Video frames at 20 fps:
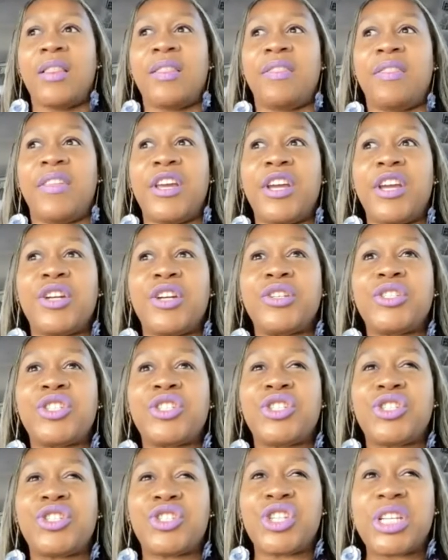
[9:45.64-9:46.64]

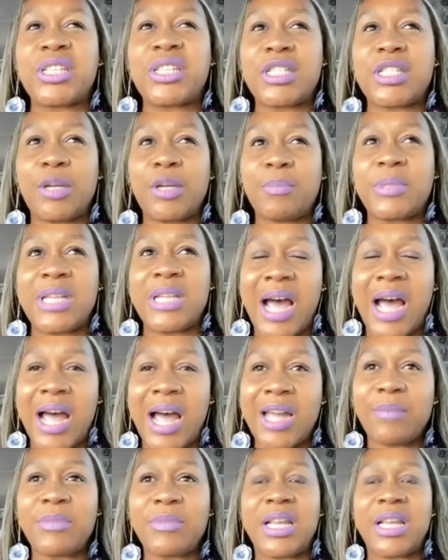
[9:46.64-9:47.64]
There's just some
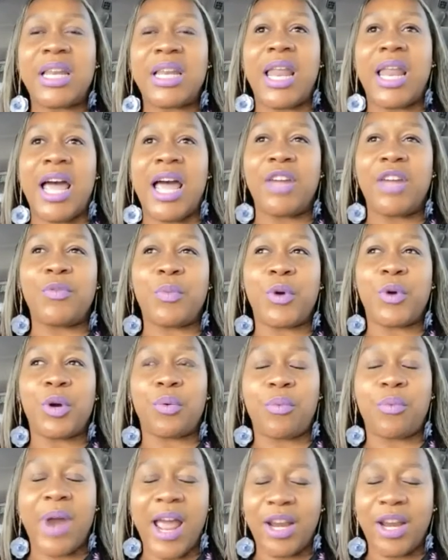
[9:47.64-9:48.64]
times in life
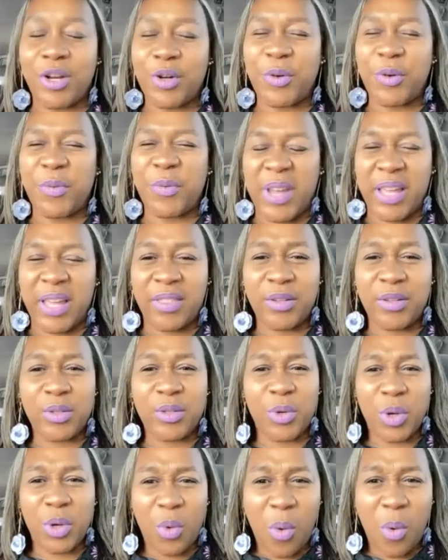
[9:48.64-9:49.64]
where radical faith
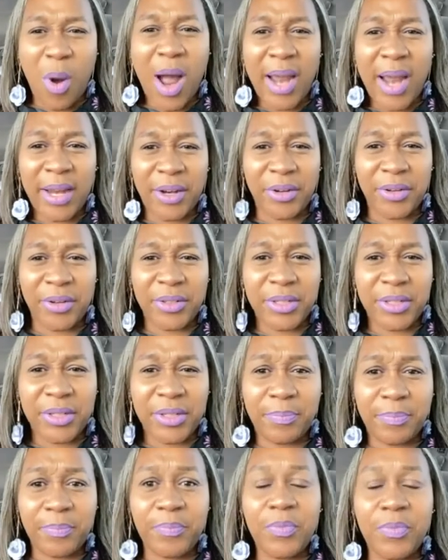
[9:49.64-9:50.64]
is required.
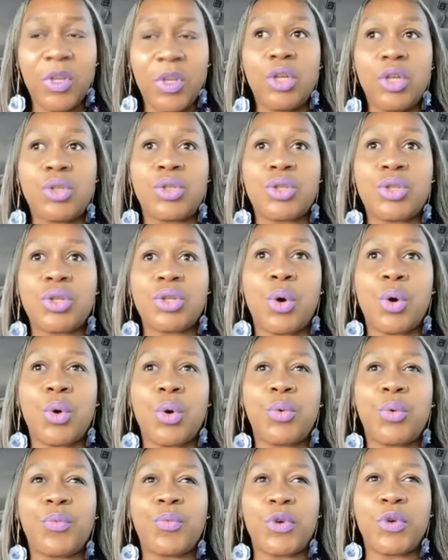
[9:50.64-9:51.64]

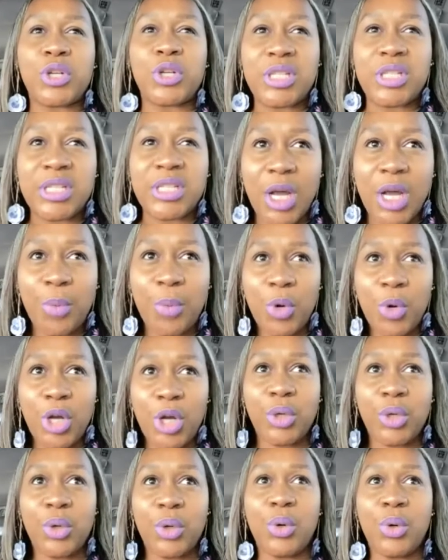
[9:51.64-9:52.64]
So for
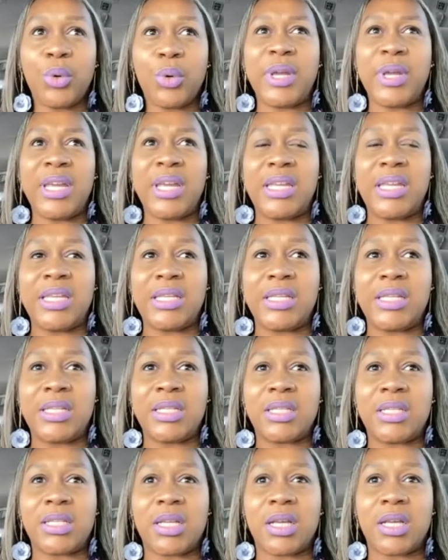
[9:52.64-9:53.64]
someone who
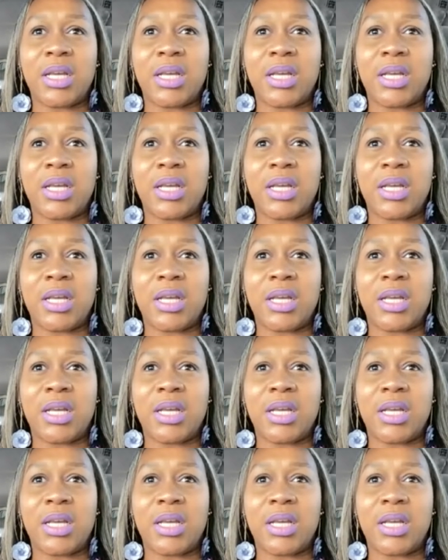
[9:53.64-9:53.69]
is,